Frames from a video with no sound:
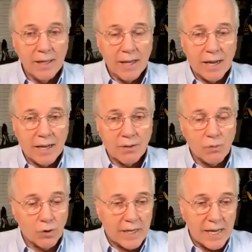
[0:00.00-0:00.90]
Uh,
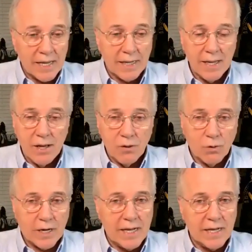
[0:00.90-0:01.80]
we're getting
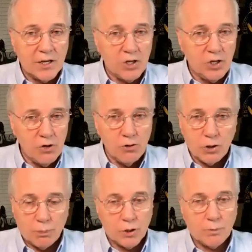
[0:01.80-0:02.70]
we're getting a
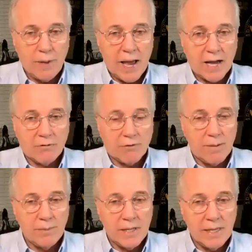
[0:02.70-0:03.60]
huge pushback
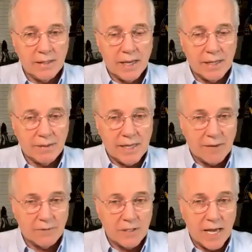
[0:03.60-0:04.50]
from the uh, the
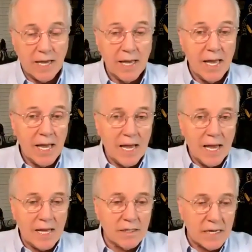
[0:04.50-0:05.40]
FDA,
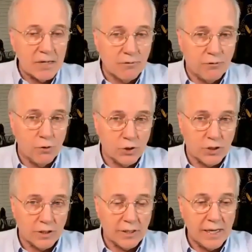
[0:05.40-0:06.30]
and
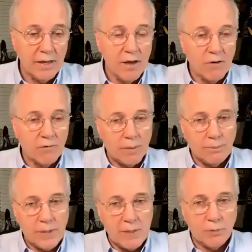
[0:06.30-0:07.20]
unfortunately, from
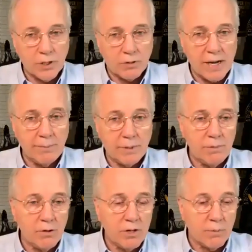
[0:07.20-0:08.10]
people in the kratom
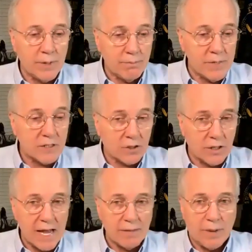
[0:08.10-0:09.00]
community are being
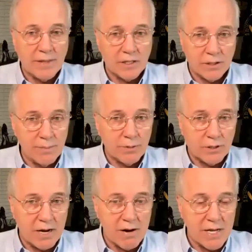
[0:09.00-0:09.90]
misled by this
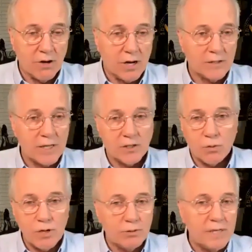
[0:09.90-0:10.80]
libertarian nonsense that
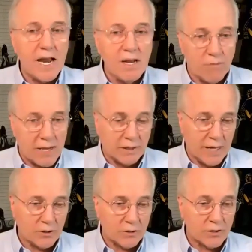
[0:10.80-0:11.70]
we don't need any
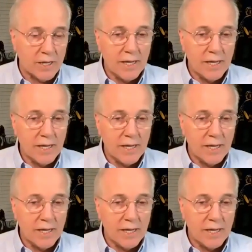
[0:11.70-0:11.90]
regulations.